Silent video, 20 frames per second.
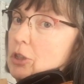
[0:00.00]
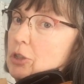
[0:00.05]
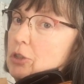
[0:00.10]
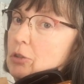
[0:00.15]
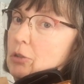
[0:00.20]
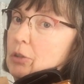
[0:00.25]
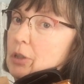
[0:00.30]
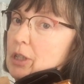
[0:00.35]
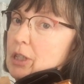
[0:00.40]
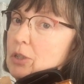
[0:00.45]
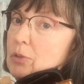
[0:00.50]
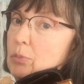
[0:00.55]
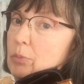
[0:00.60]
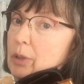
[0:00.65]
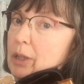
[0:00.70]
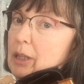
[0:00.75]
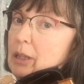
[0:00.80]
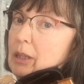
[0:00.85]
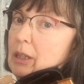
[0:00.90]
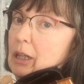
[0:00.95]
do this
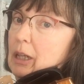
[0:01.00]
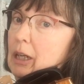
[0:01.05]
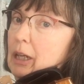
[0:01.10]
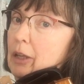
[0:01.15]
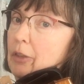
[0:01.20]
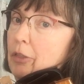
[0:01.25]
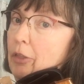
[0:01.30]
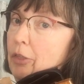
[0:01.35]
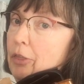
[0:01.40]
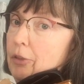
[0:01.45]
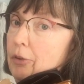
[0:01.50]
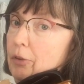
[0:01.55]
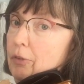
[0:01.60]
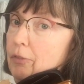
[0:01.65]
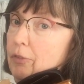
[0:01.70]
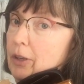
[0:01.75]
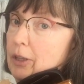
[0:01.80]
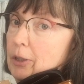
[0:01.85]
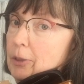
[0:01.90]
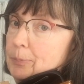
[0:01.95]
with the third
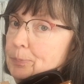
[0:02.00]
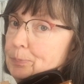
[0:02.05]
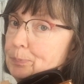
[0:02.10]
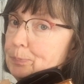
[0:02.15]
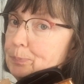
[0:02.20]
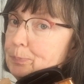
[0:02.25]
finger,